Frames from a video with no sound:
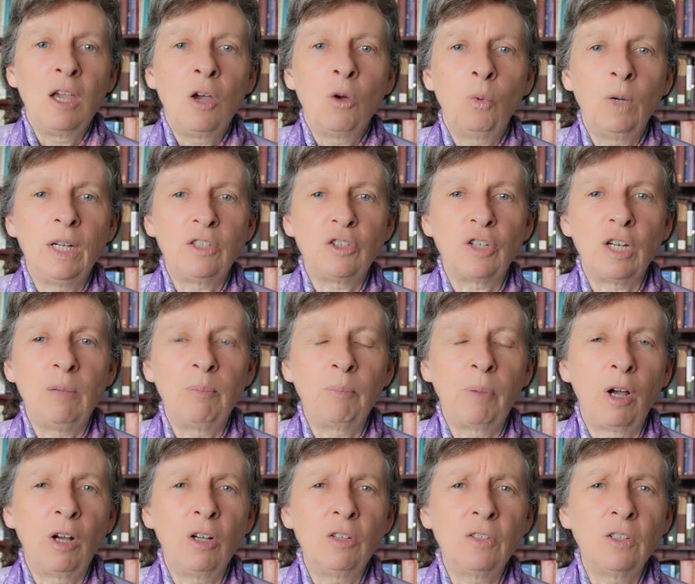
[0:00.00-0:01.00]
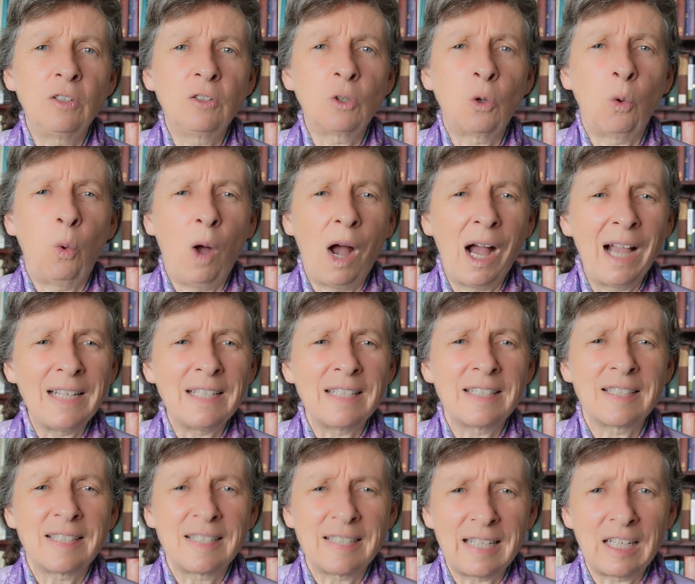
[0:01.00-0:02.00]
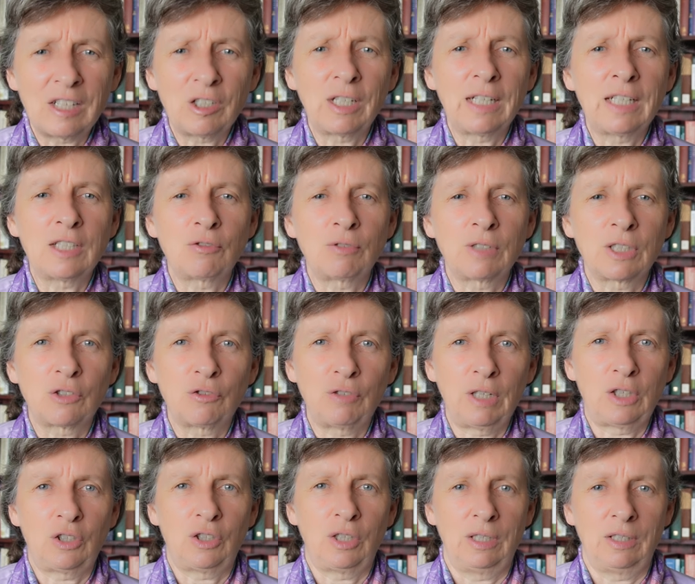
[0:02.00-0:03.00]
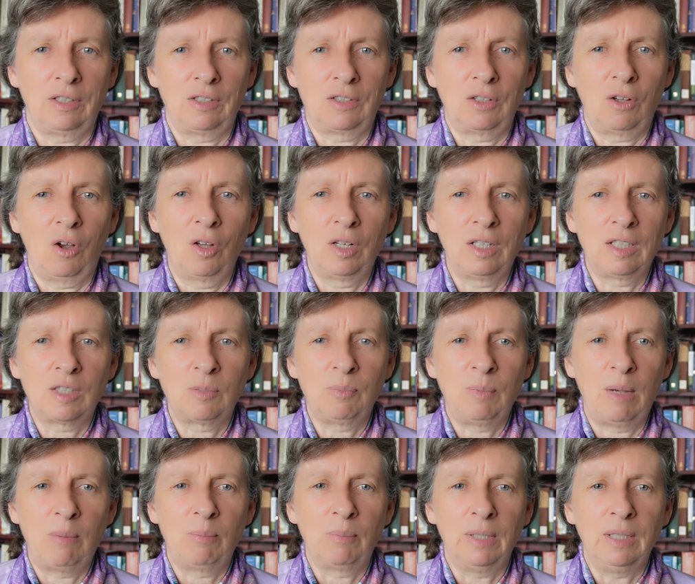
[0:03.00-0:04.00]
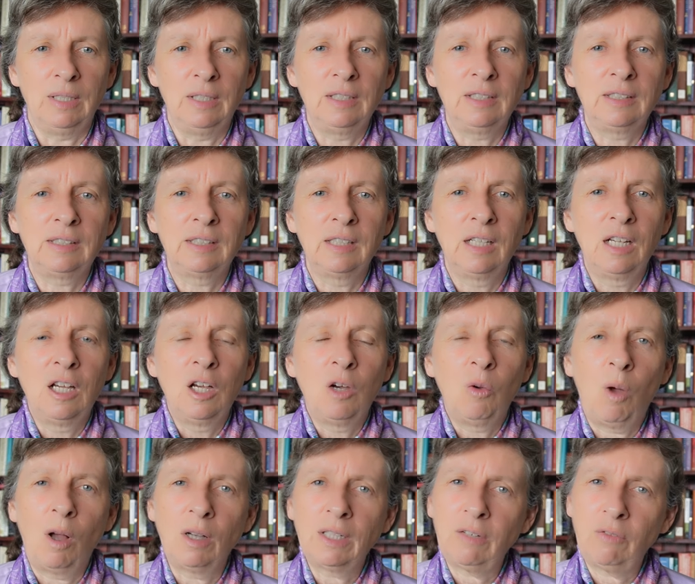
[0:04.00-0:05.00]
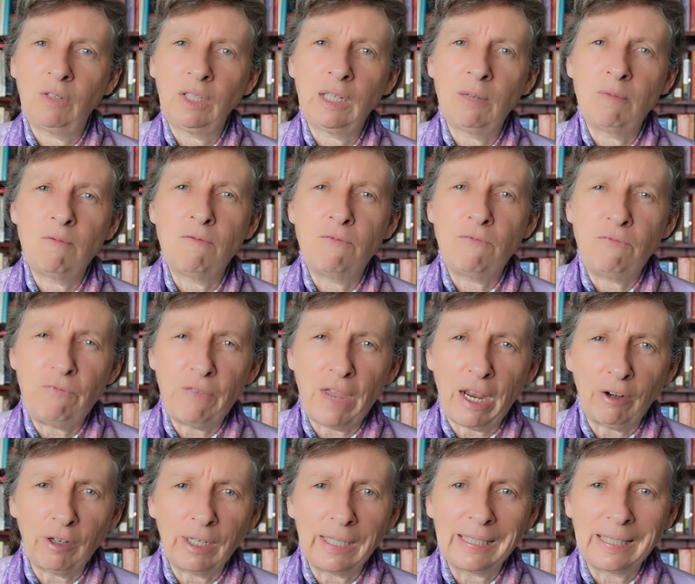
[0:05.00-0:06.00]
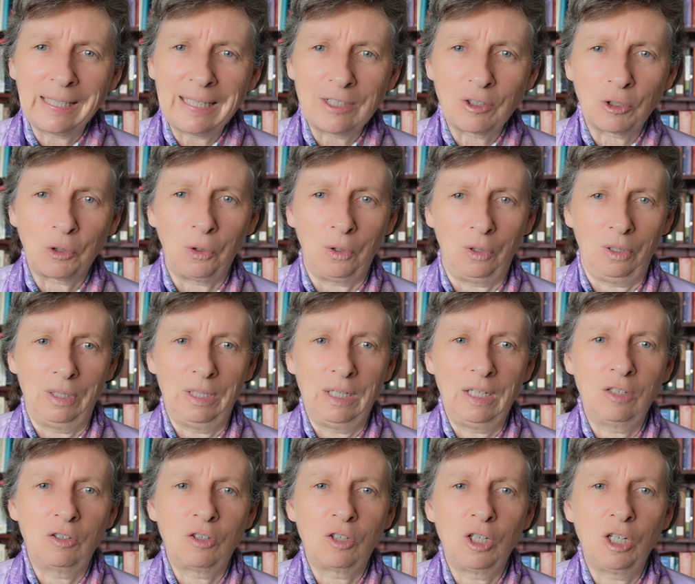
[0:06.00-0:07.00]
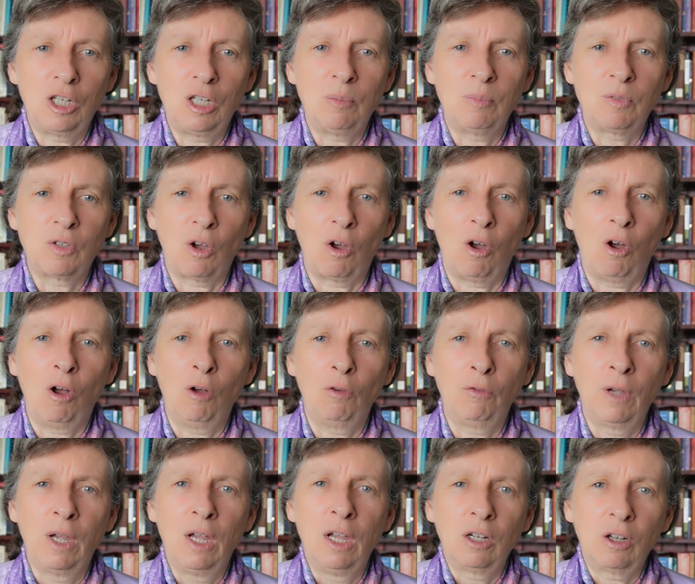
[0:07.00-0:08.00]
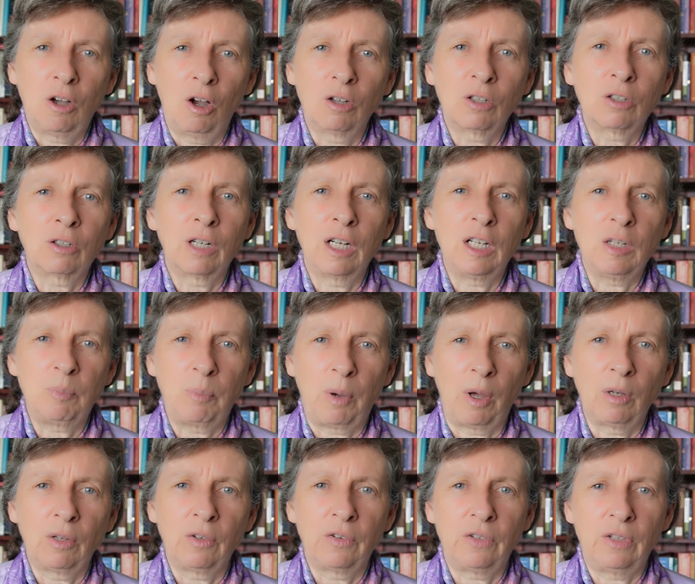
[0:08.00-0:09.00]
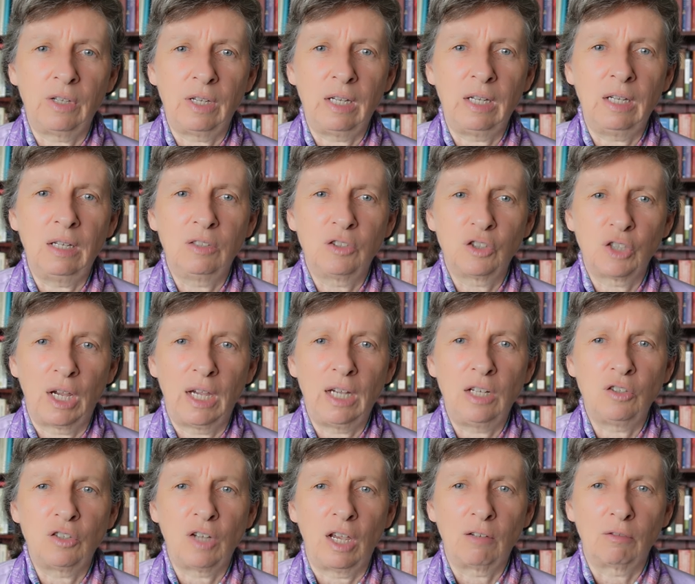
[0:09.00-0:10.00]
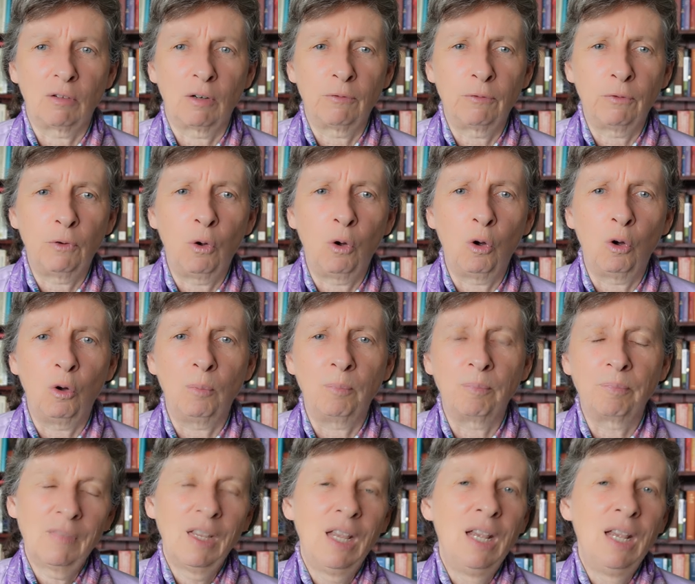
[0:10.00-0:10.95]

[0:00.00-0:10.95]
which imposes quite serious restrictions on its members while giving them very little in terms of concrete policy change and reform.